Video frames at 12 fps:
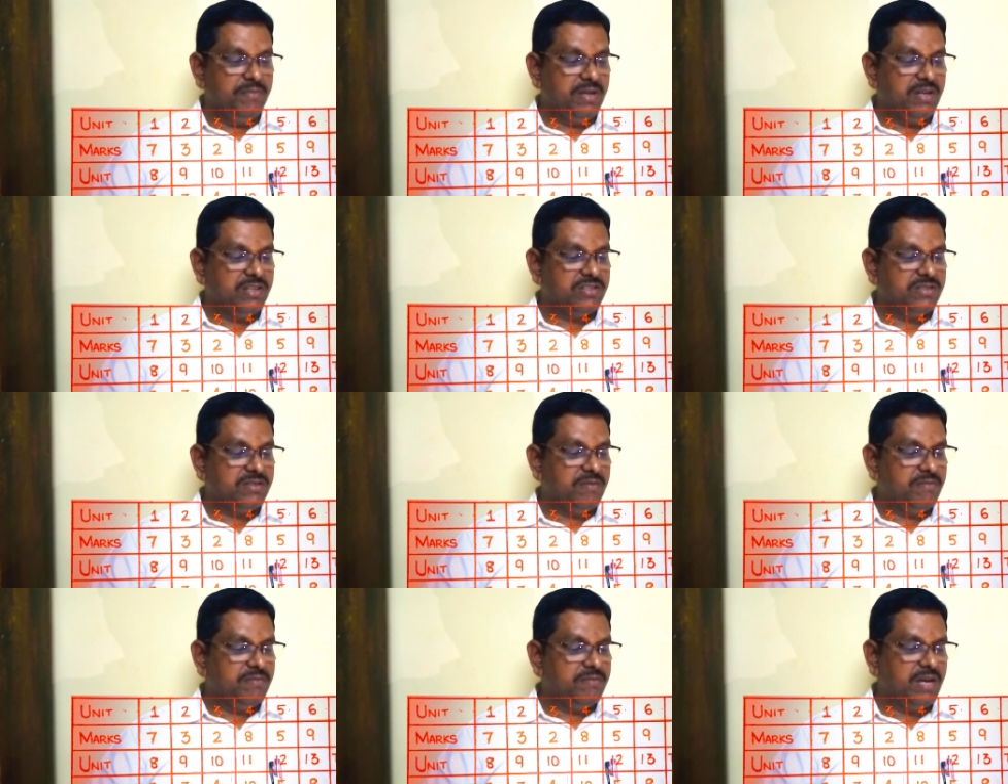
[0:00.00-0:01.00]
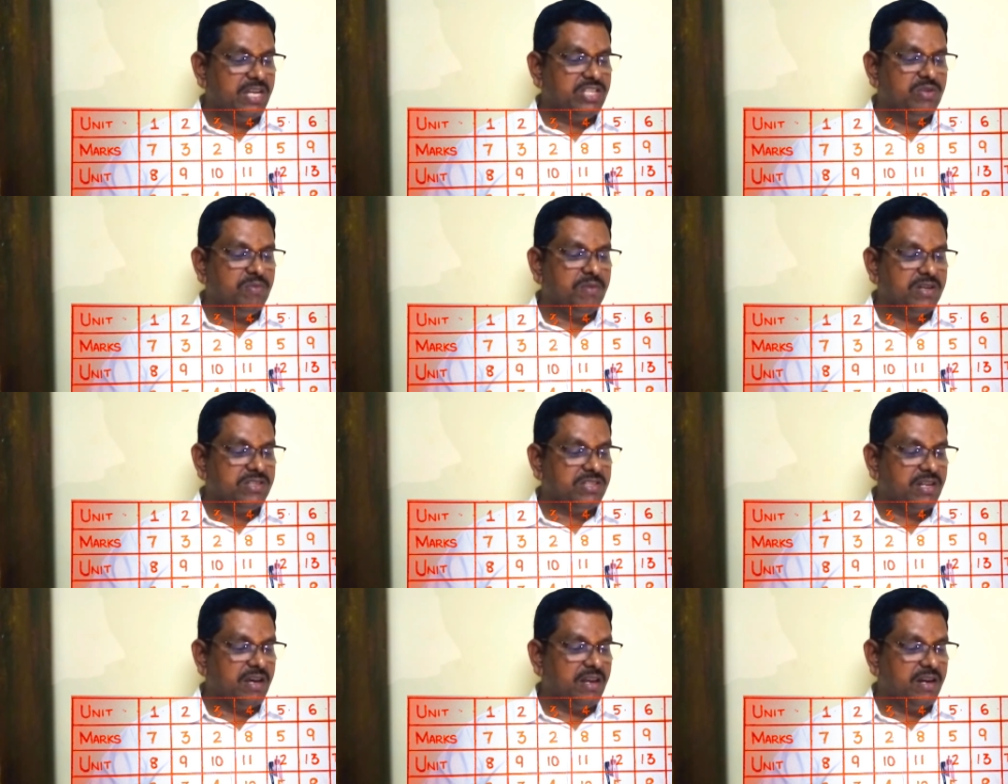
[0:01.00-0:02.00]
because maximum
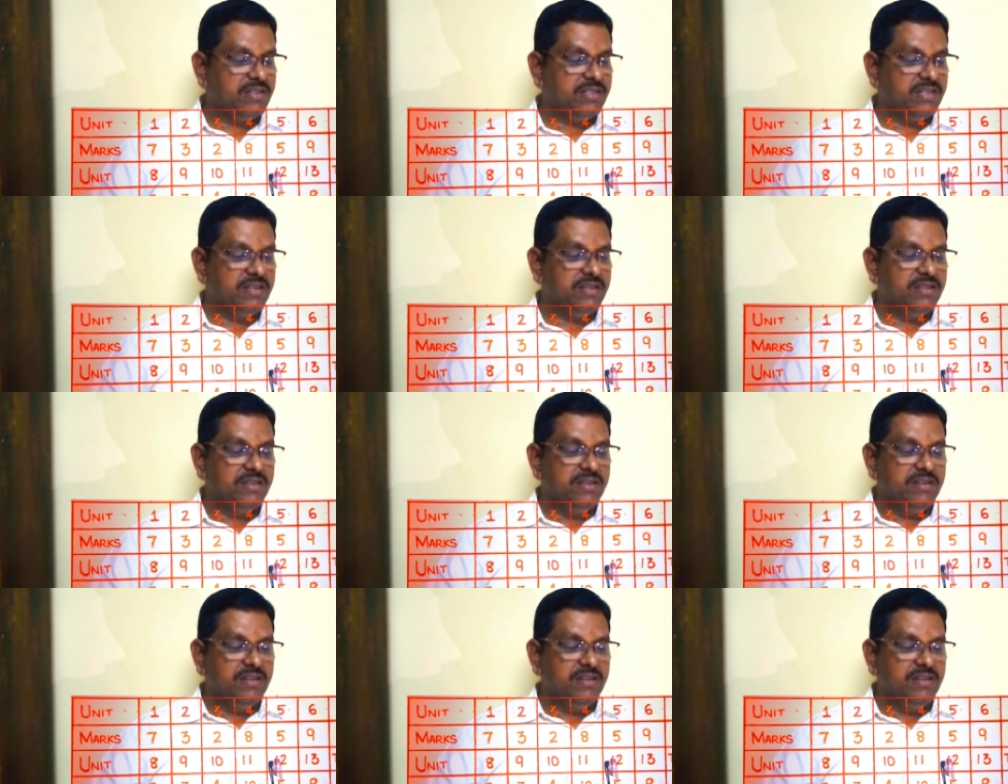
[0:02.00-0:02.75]
marks are allotted